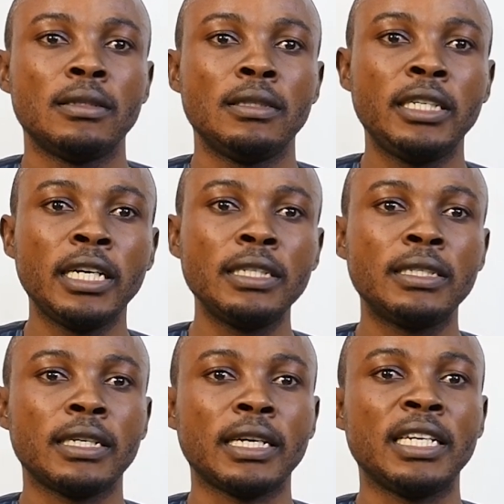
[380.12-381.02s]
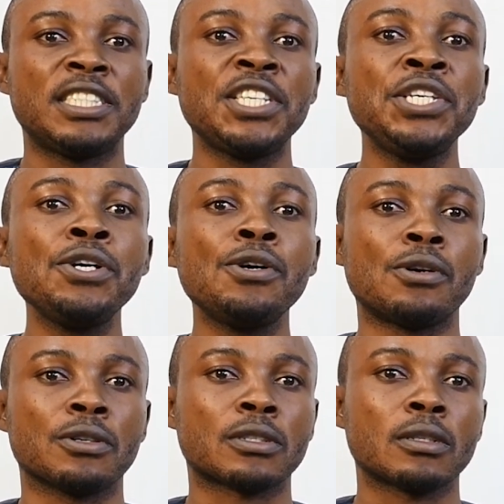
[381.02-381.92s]
did is
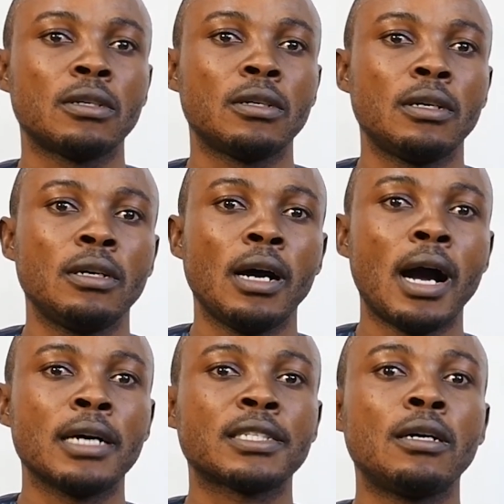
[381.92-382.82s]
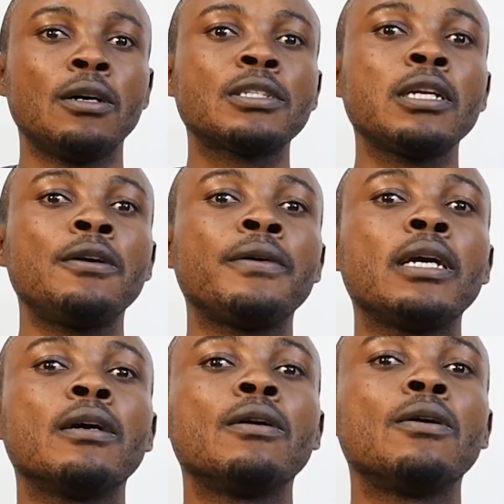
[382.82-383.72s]
used as auxiliary
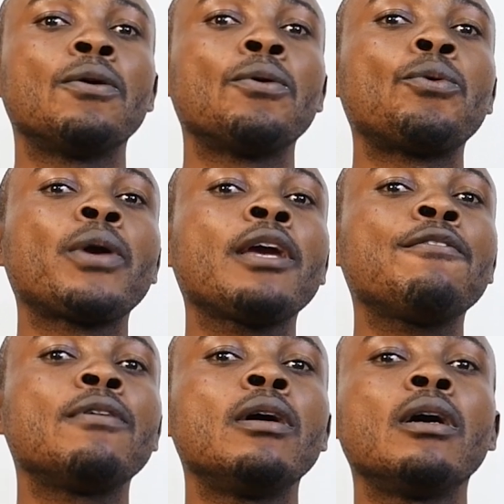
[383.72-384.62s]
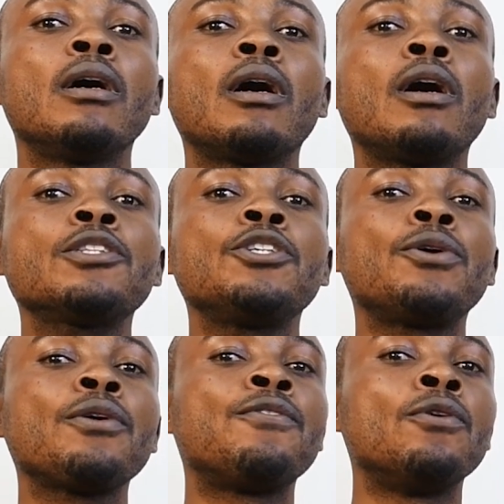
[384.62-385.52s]
with
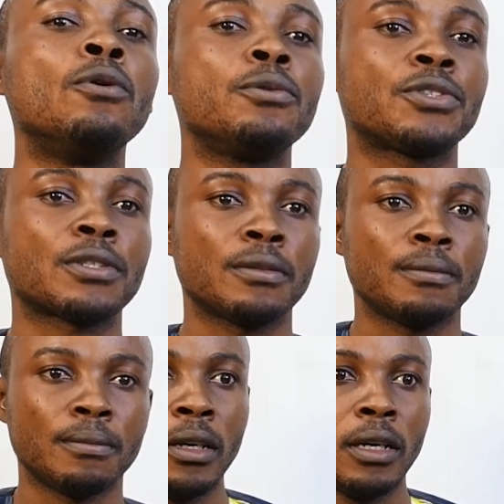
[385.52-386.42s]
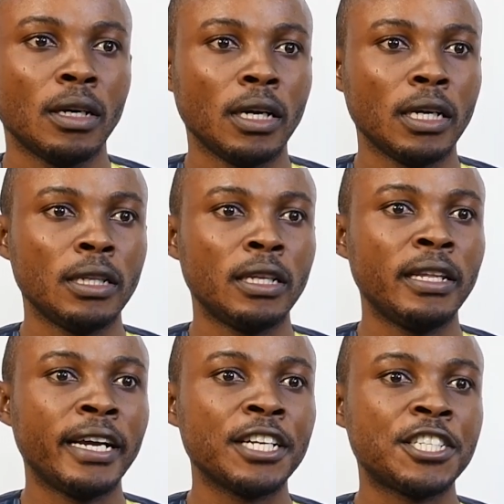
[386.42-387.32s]
ordinary verbs in the
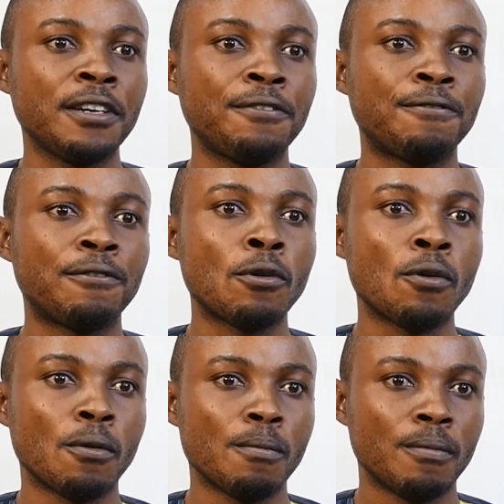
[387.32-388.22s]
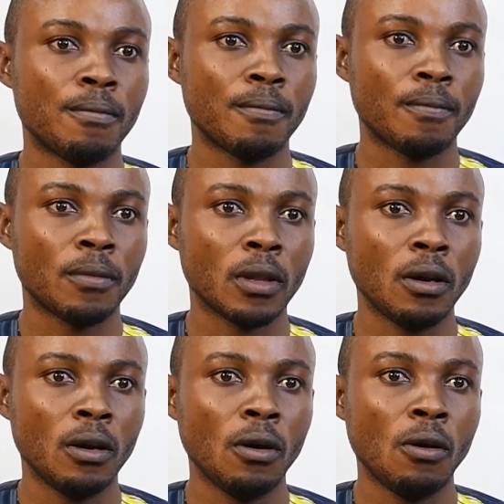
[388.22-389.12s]
negative form.
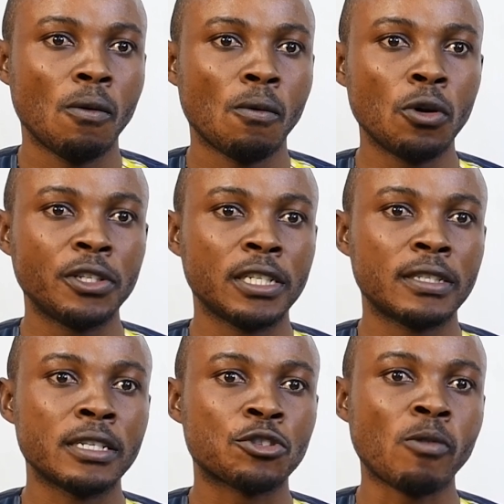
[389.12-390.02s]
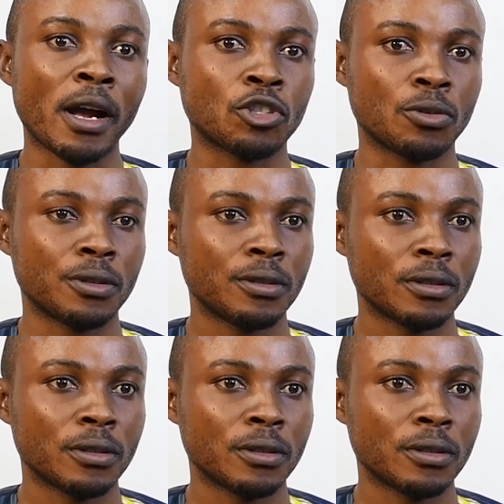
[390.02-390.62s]
What is the structure?